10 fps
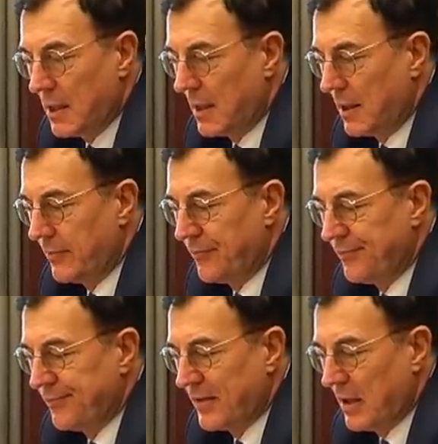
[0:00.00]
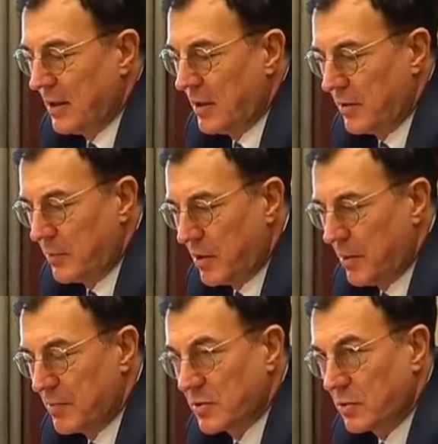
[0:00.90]
the
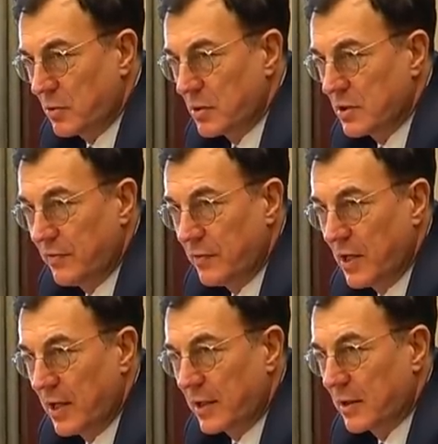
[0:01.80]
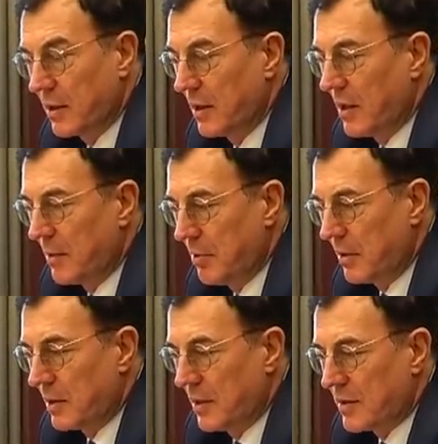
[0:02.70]
department stores, if you like.
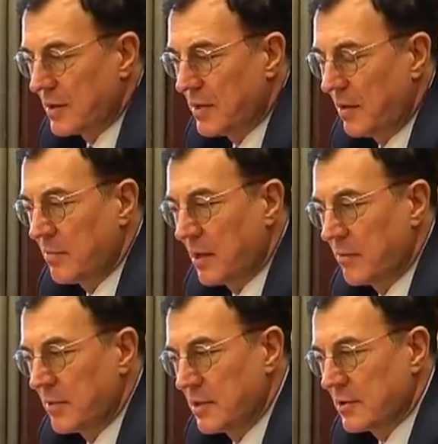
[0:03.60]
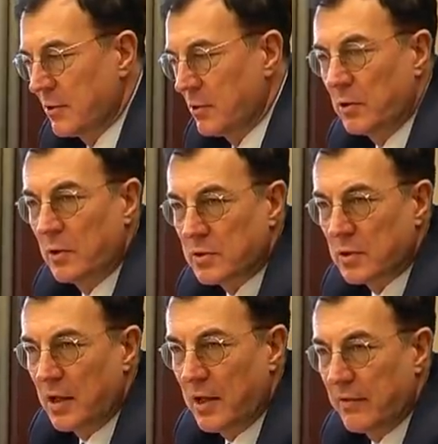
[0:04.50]
But at the same time, in Seoul, you also
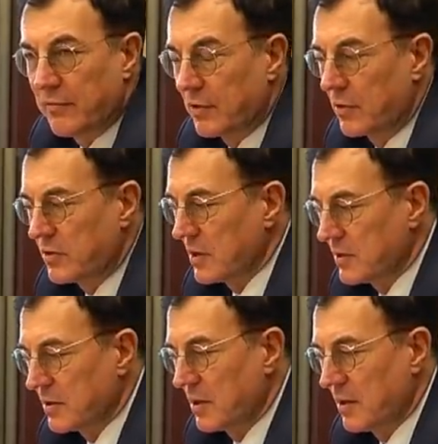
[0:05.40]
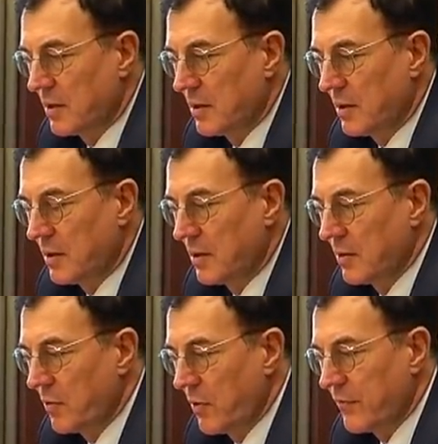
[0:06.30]
have, you know, just in
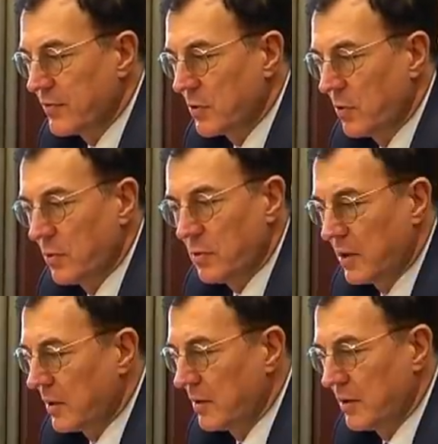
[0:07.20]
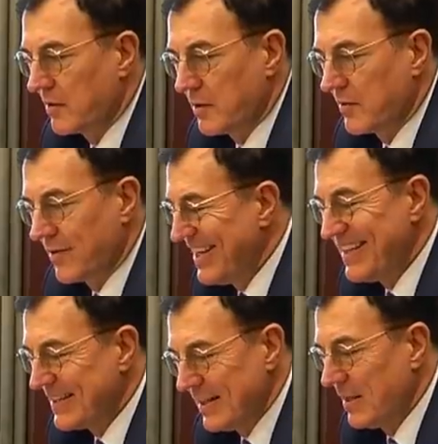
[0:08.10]
the north of Seoul, and it's just in
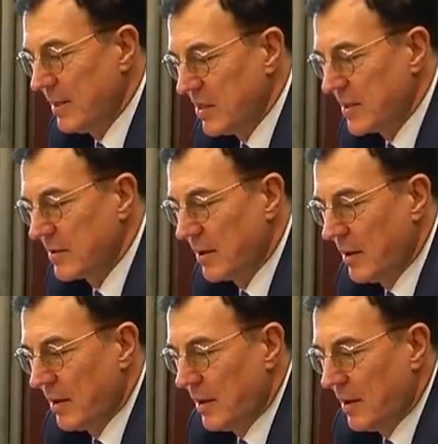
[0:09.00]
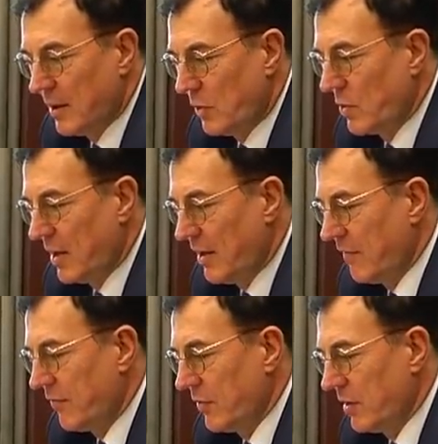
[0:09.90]
the city limits, you
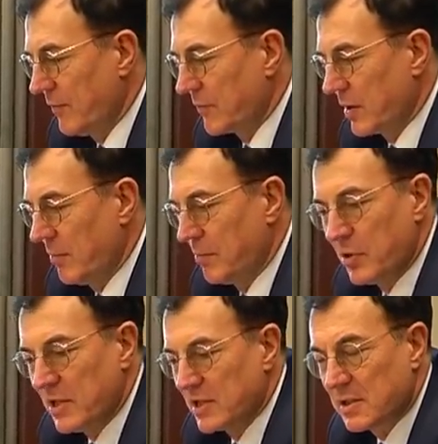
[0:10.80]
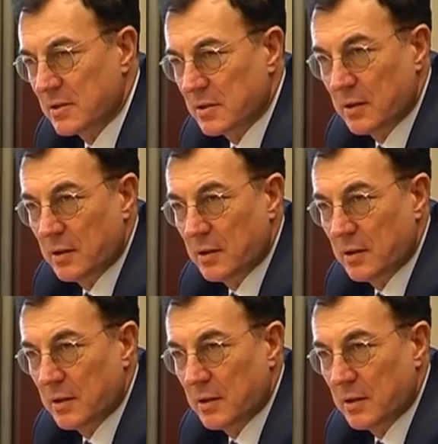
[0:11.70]
have Buddhist